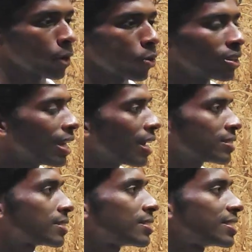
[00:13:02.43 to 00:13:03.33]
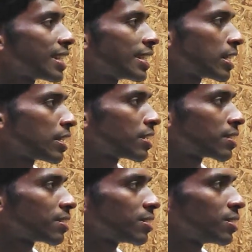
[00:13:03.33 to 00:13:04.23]
All he has is an
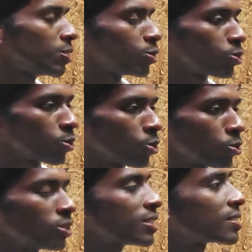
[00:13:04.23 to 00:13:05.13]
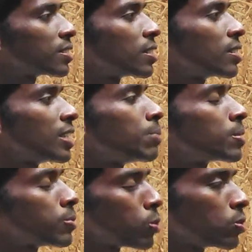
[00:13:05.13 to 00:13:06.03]
internet. So, could you just
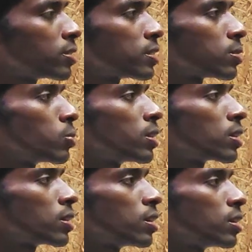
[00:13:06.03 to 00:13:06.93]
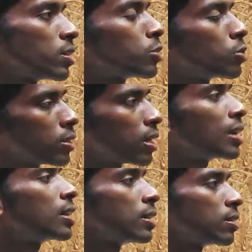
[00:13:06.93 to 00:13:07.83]
name some sources where he could
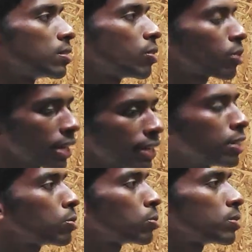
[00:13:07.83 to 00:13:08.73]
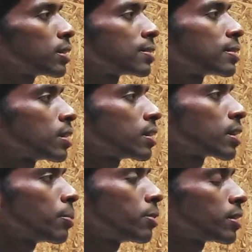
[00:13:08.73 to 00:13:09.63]
learn or get into the
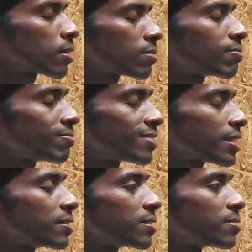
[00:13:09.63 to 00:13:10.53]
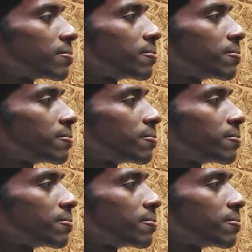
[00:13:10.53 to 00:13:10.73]
computer science?